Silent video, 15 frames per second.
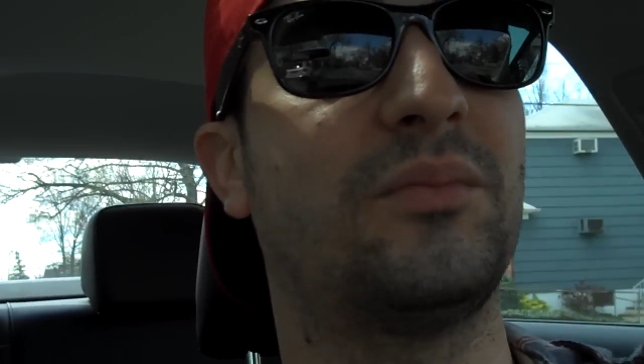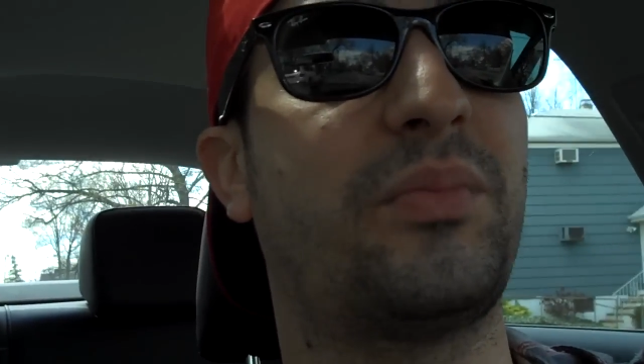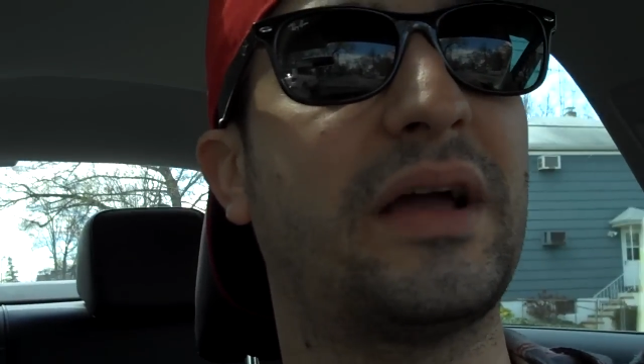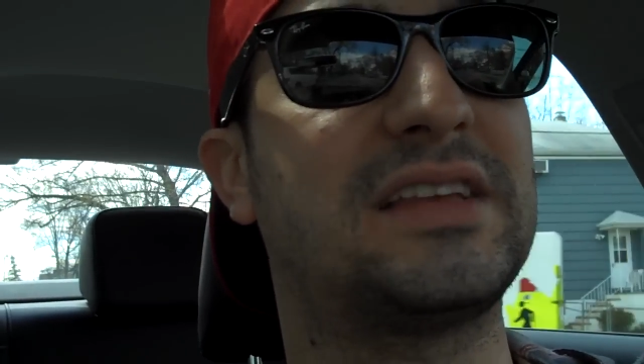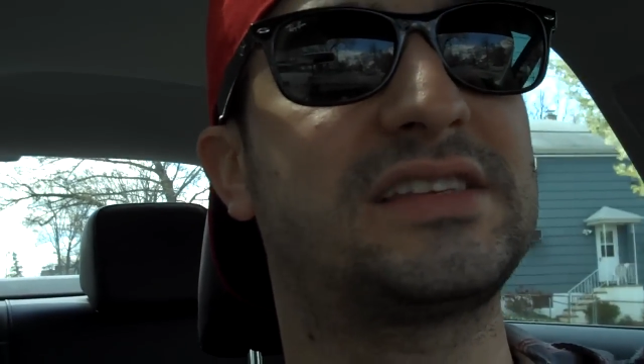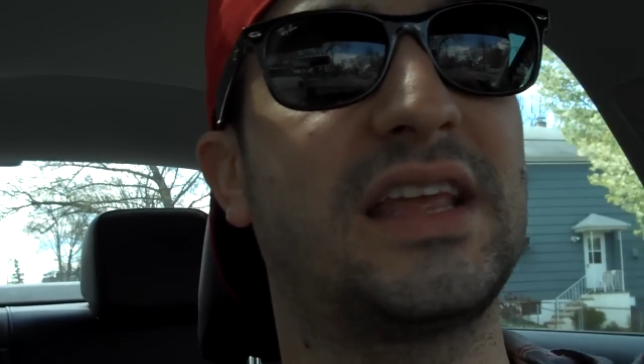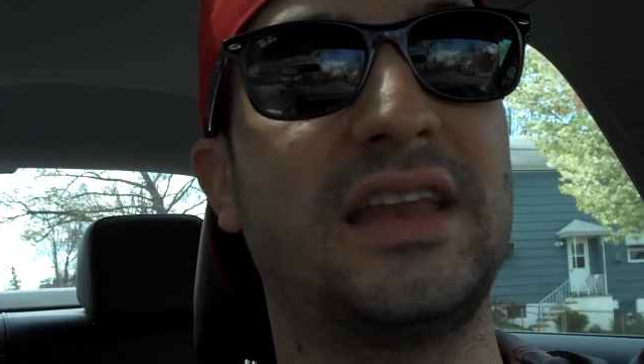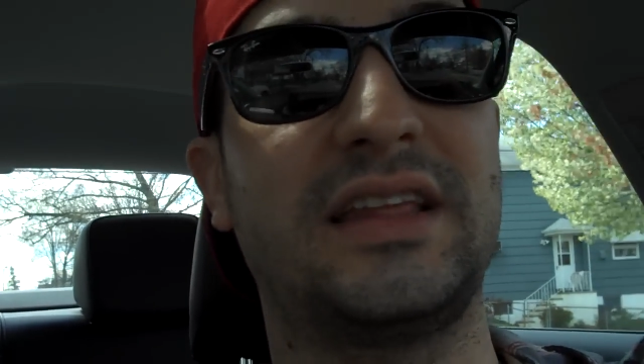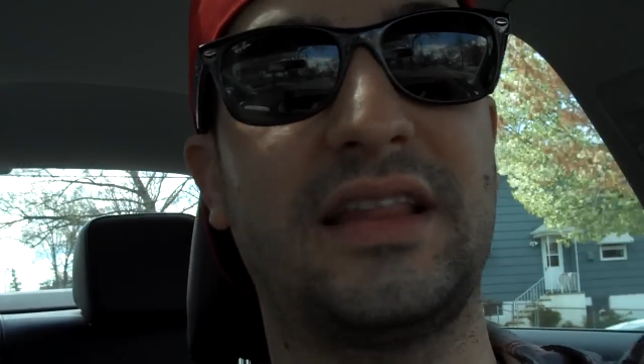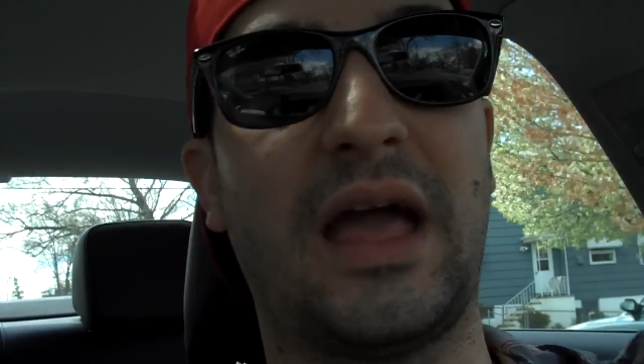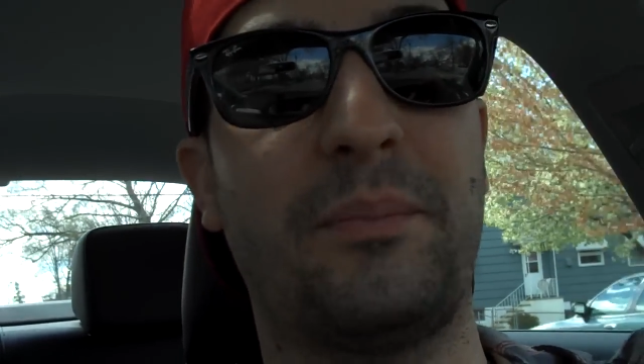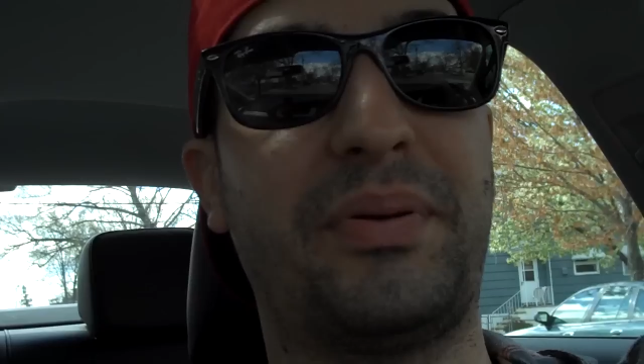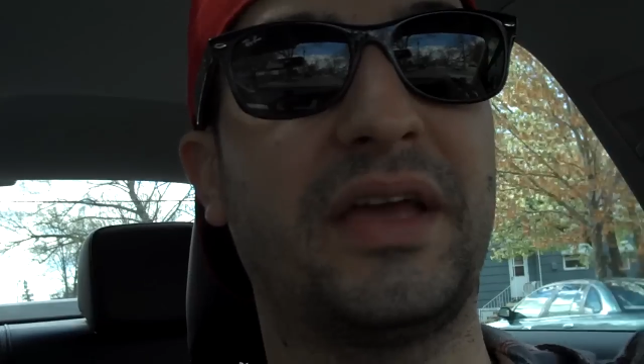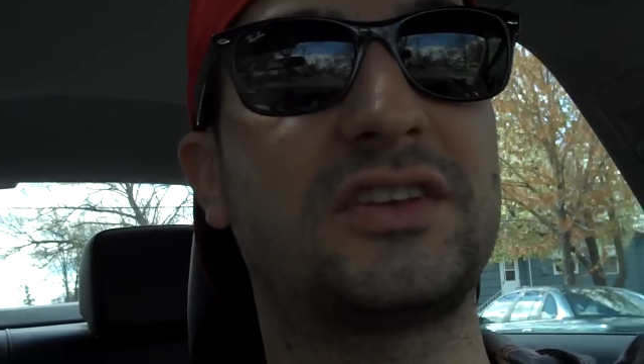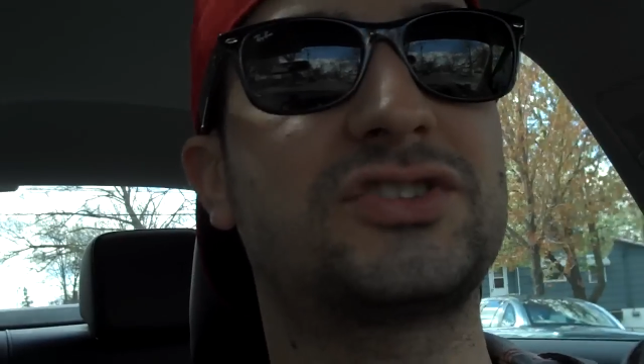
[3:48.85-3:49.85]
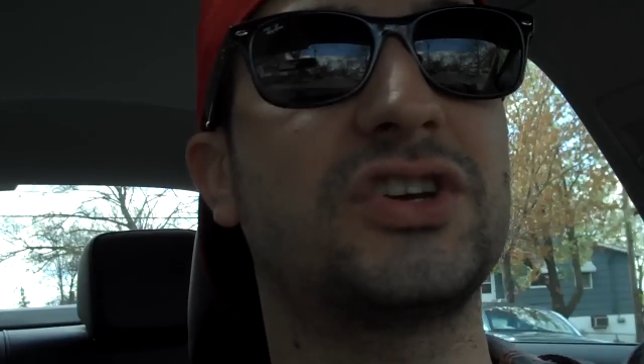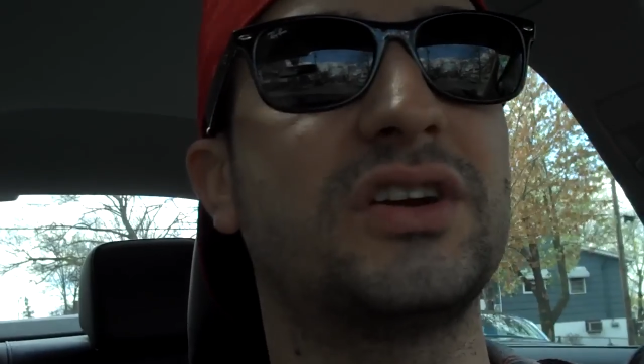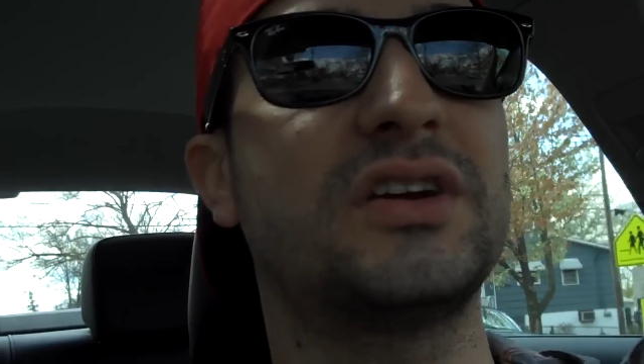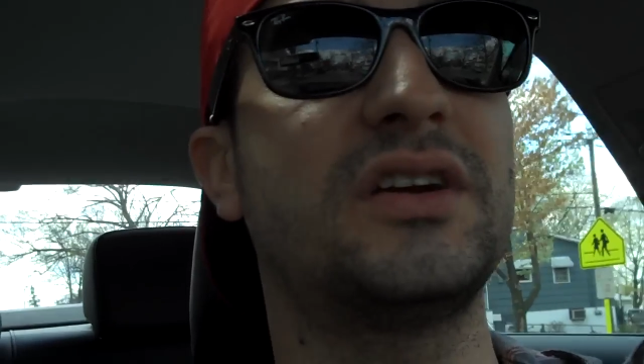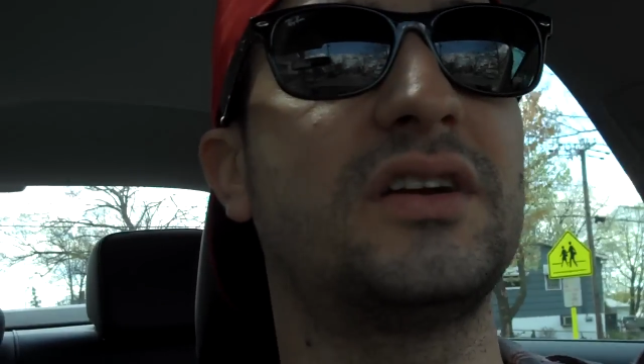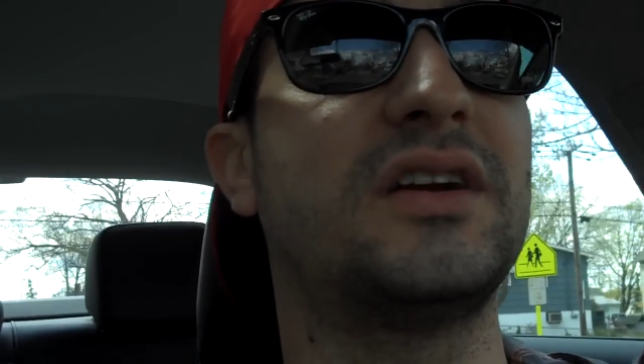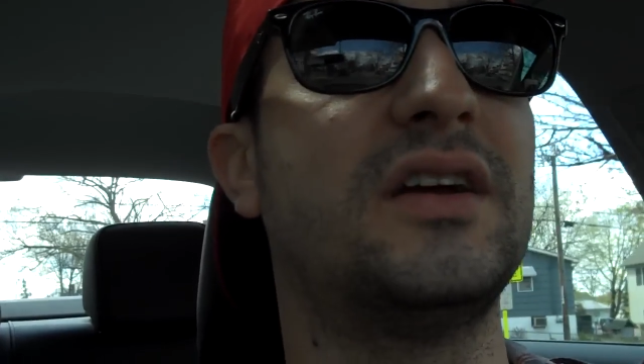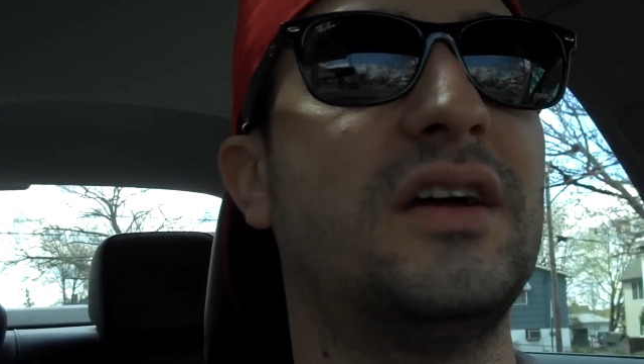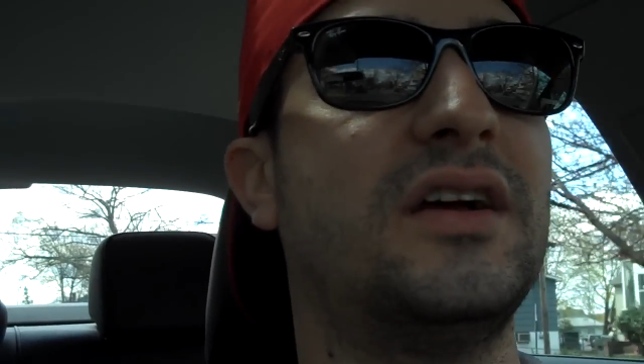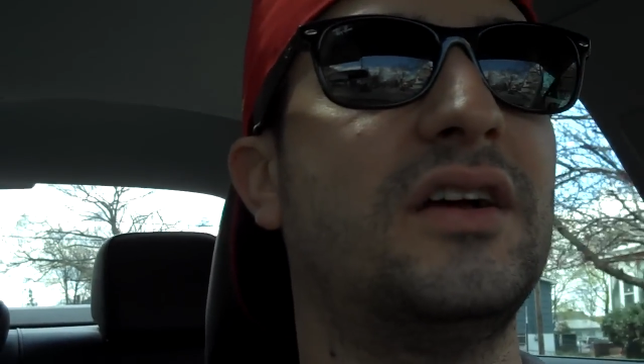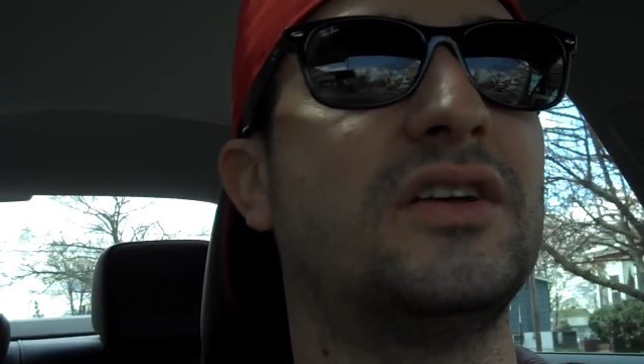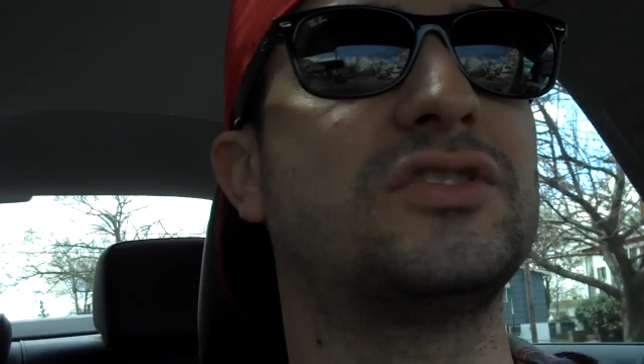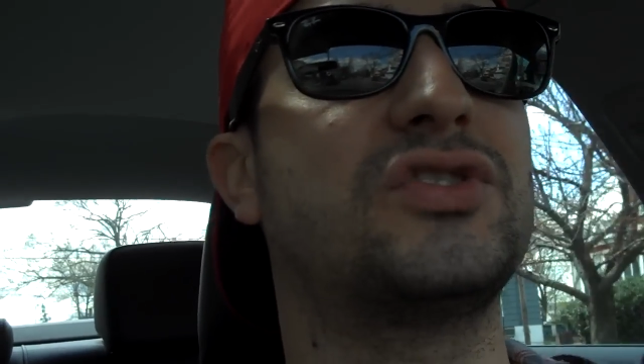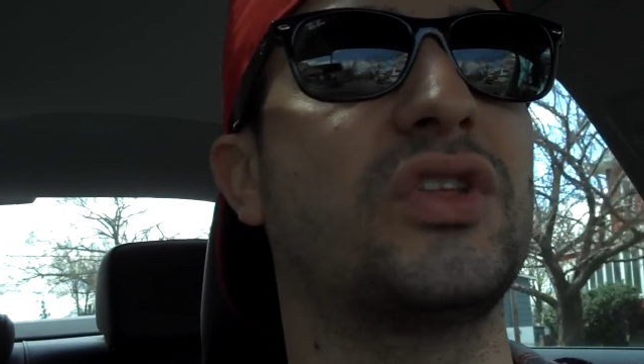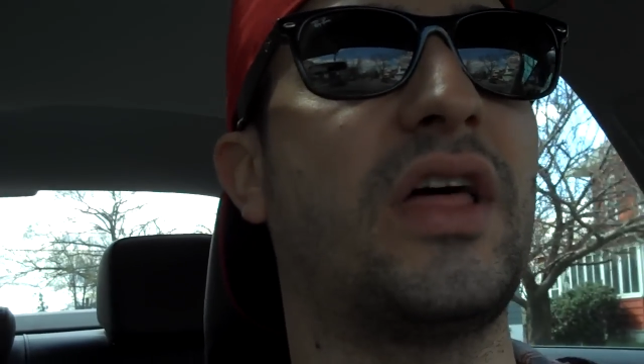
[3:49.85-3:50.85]
by sending that picture
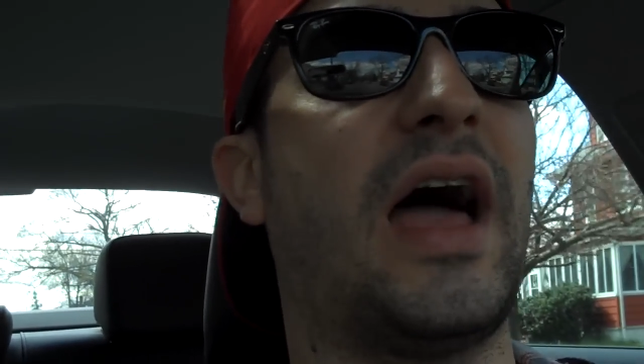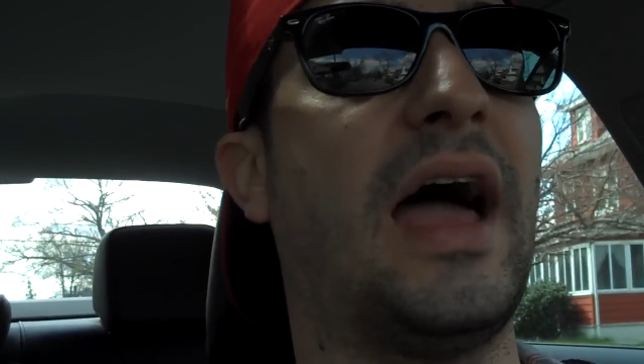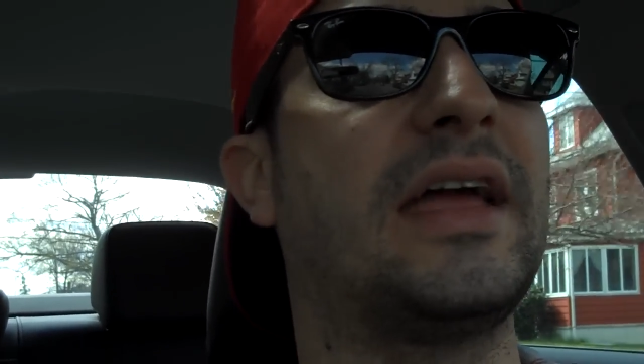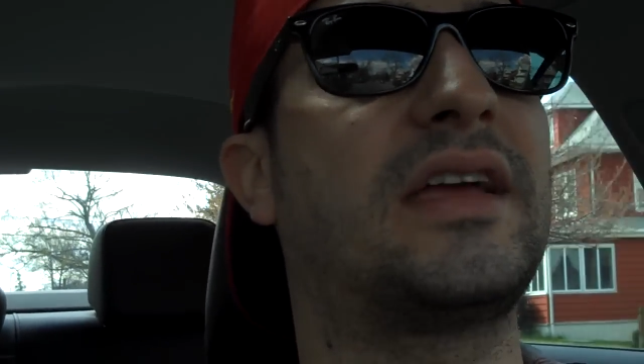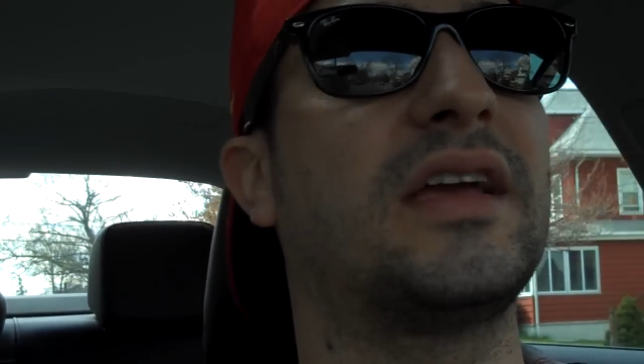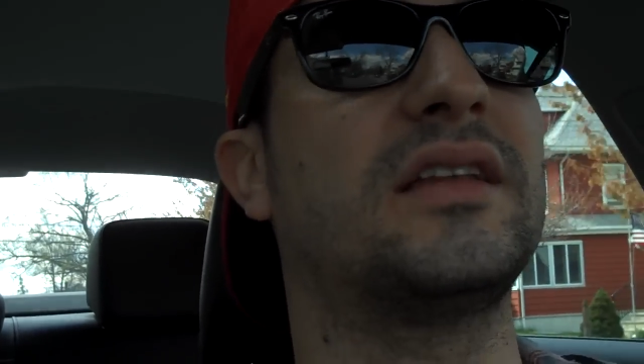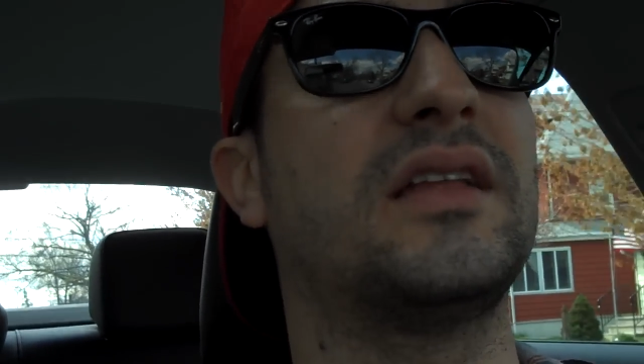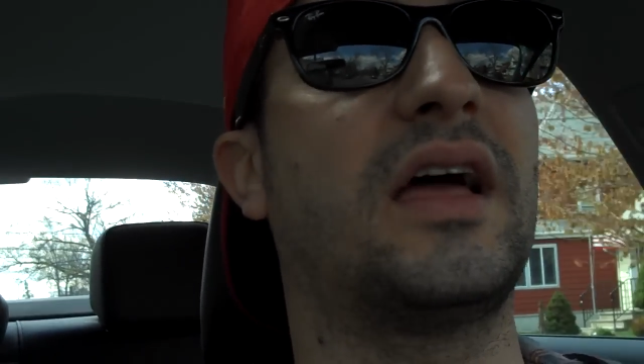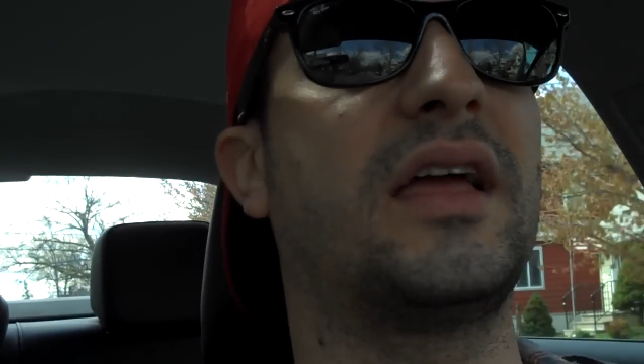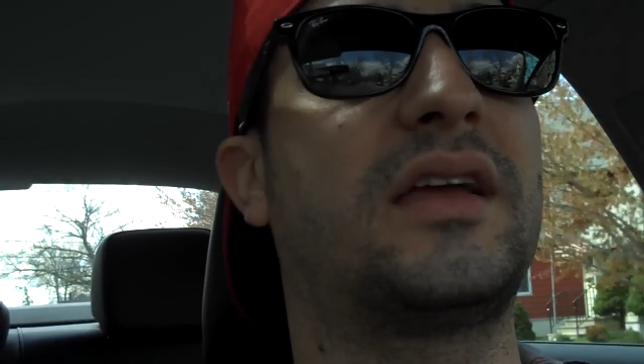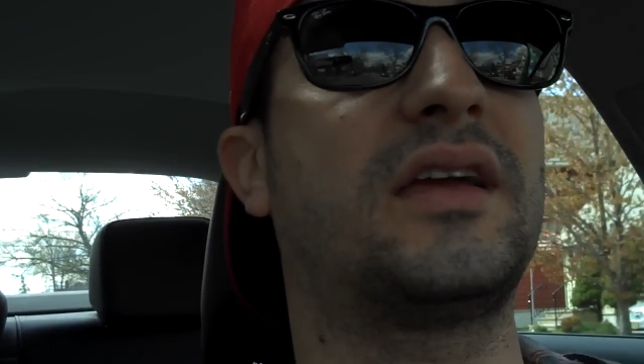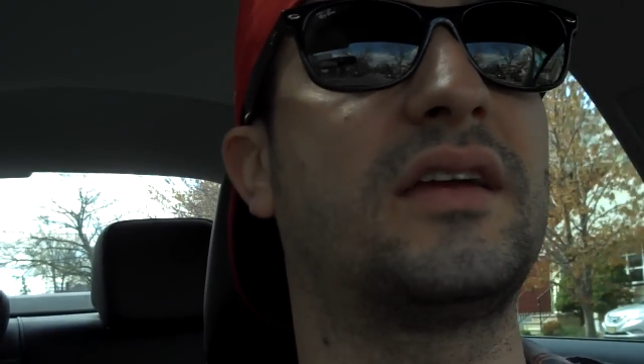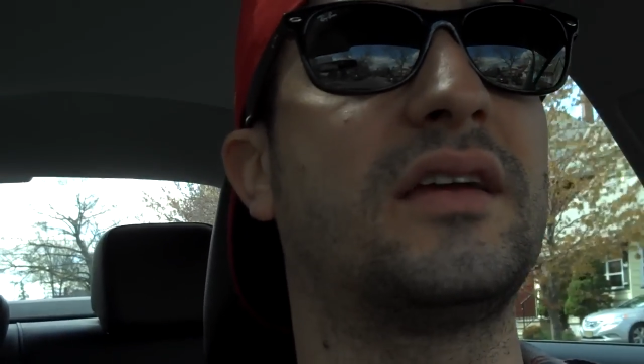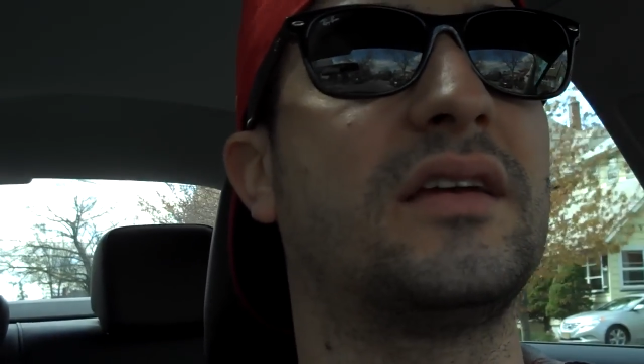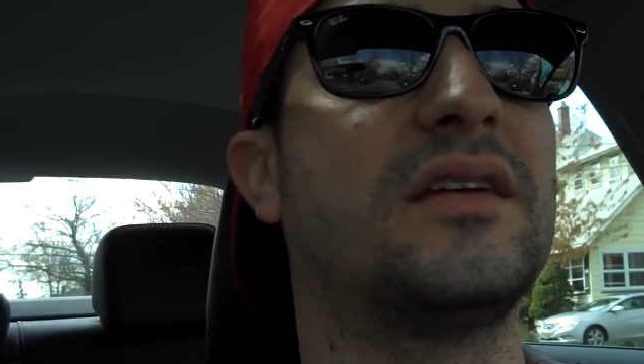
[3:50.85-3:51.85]
so that I can, like,